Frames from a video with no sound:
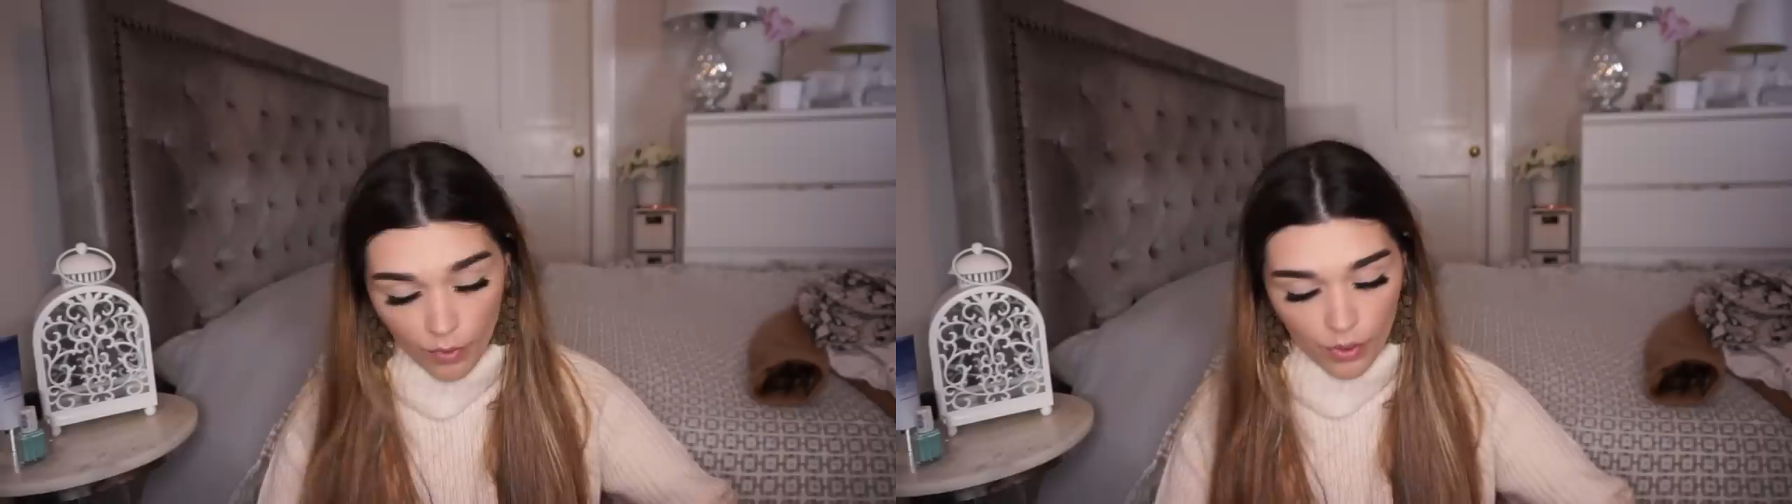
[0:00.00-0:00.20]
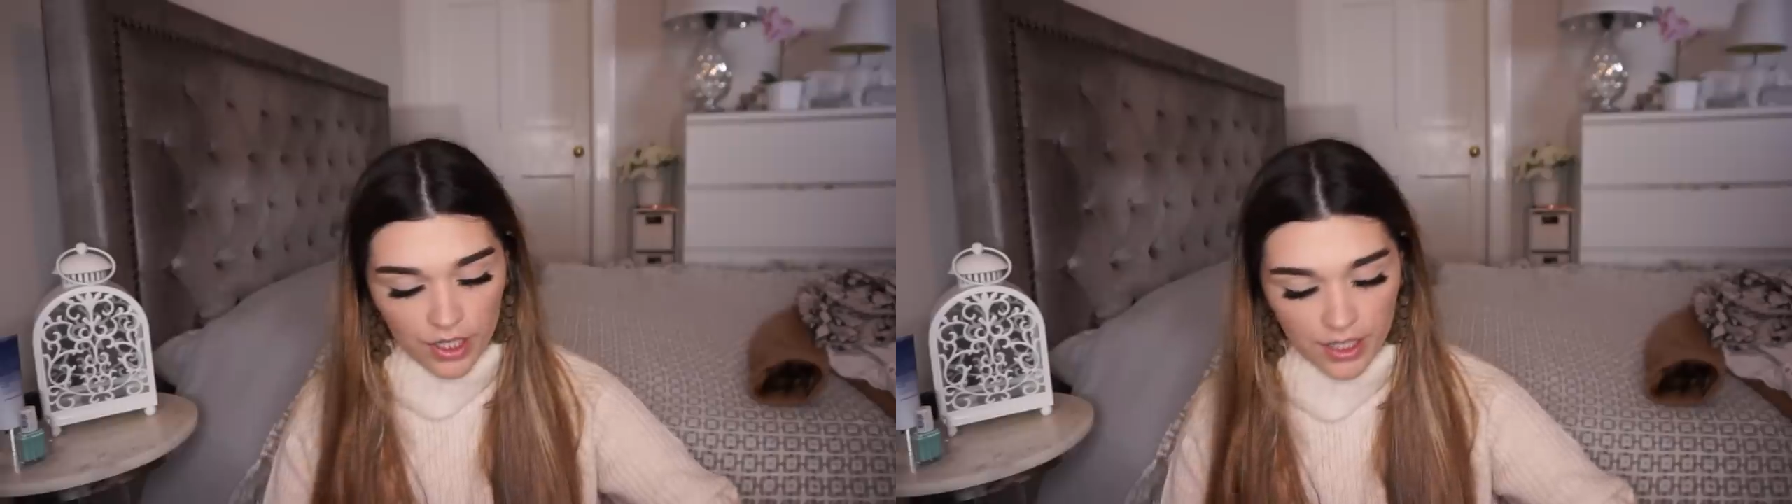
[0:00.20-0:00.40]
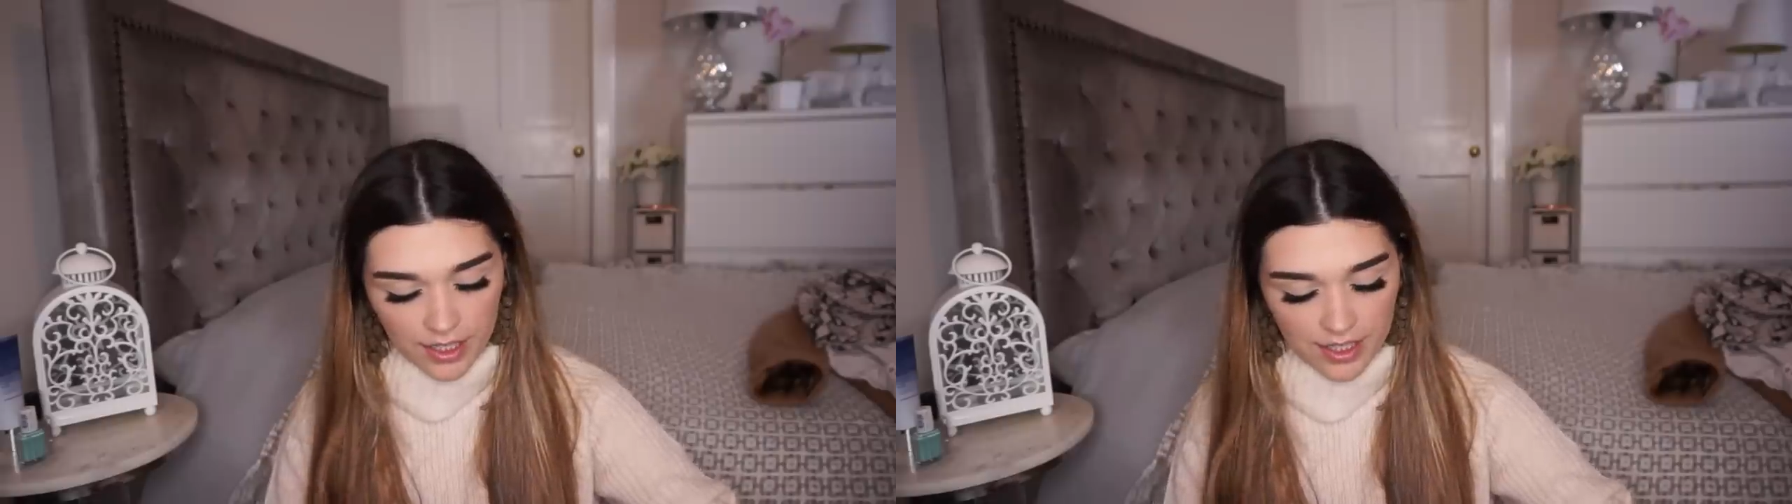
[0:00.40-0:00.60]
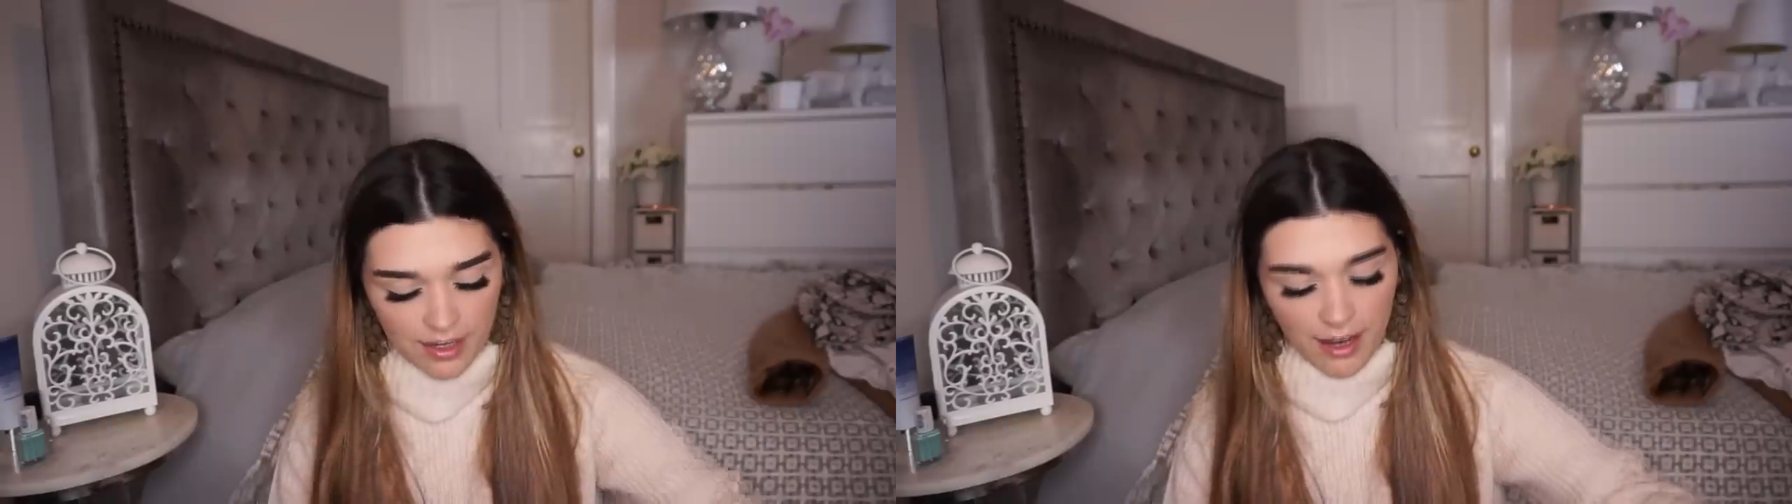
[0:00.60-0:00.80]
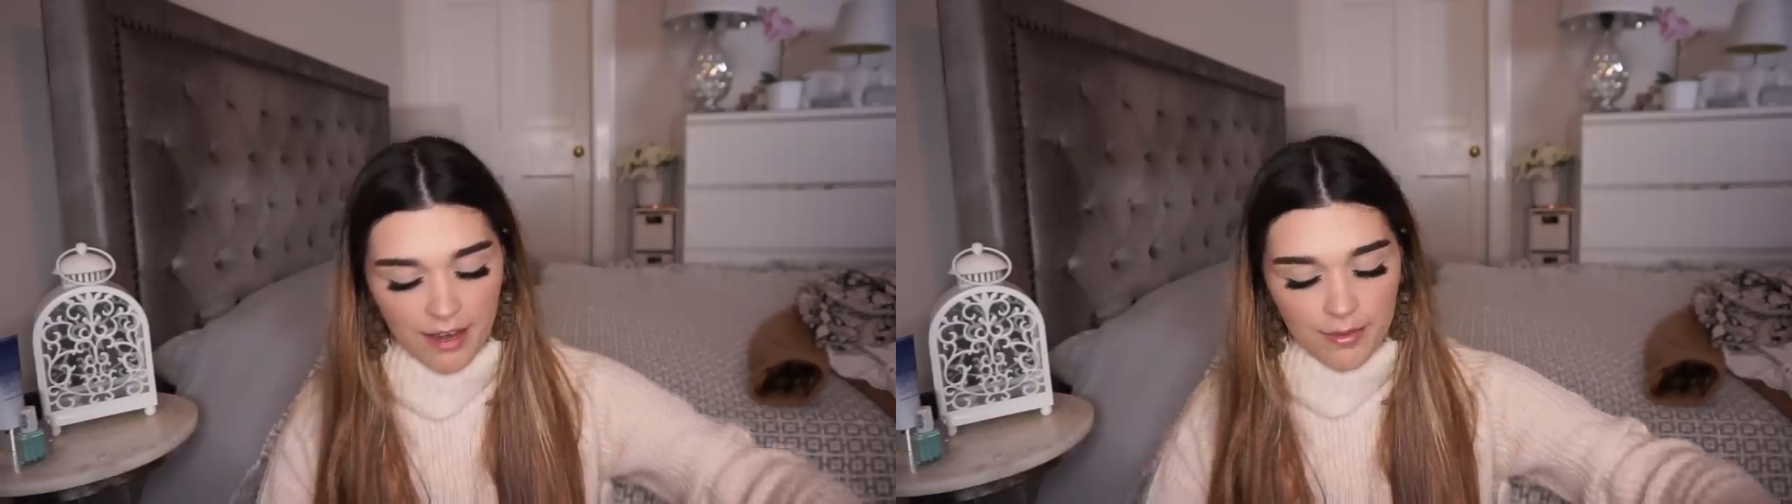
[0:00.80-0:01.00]
more this
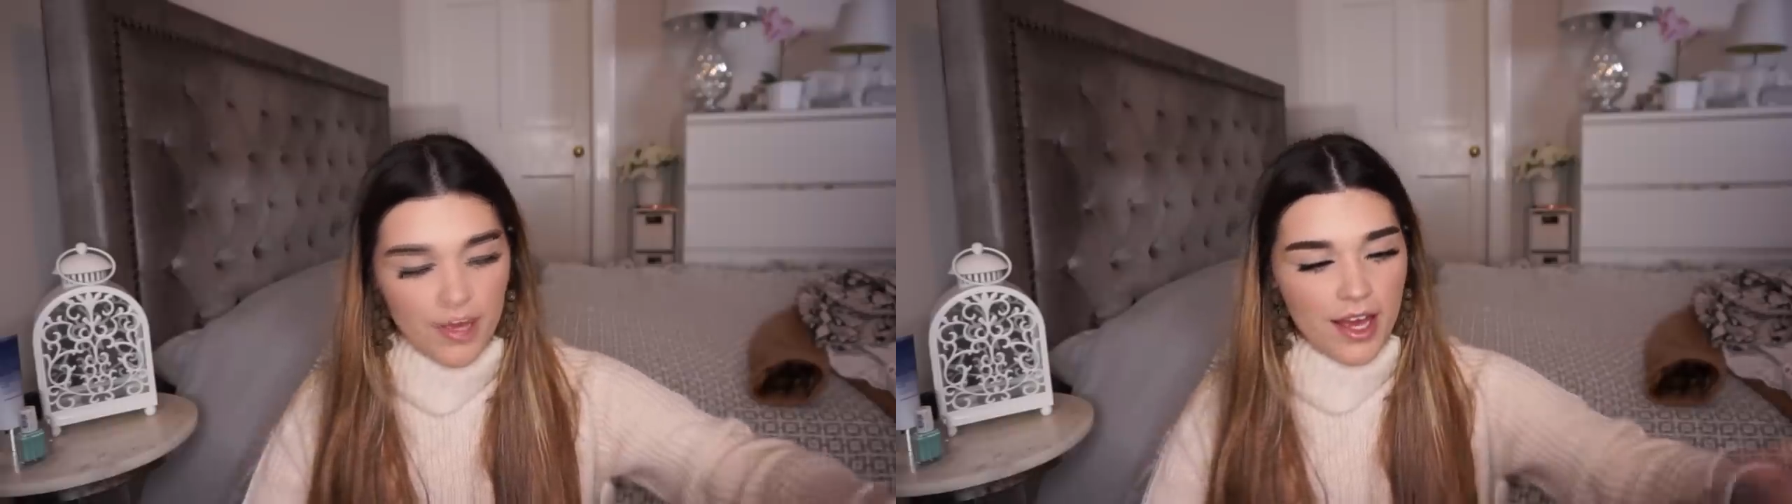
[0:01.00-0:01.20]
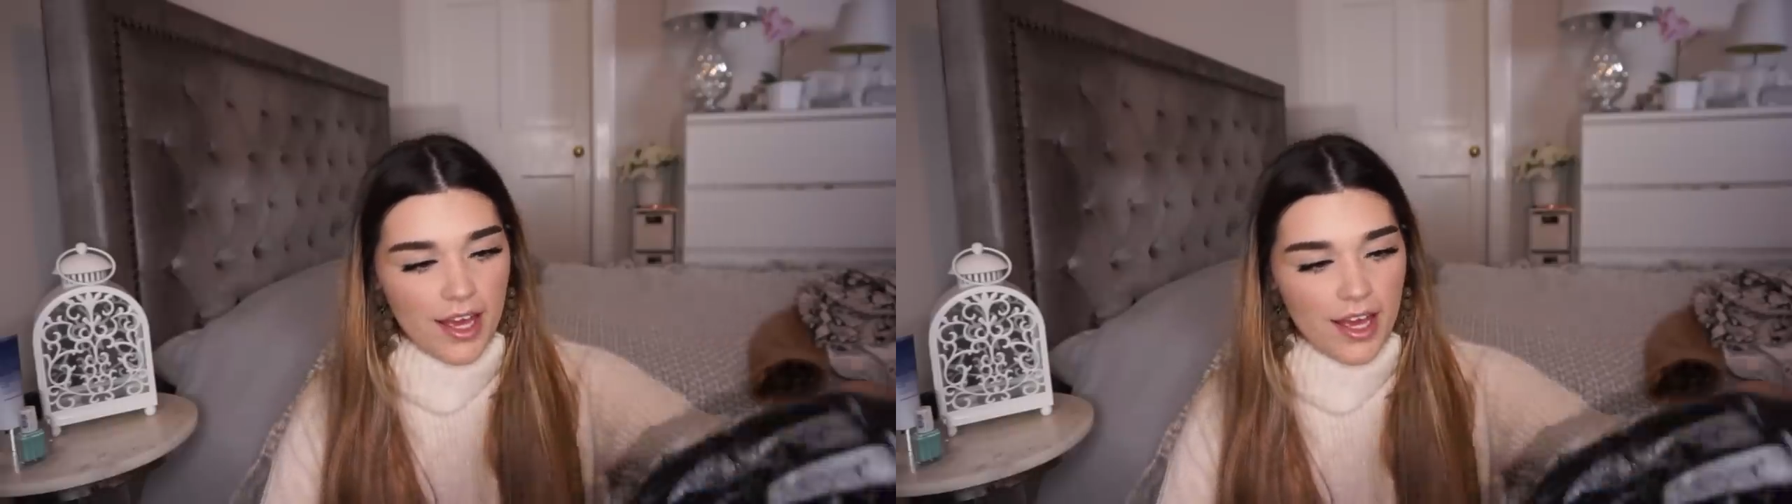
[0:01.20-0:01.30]
time.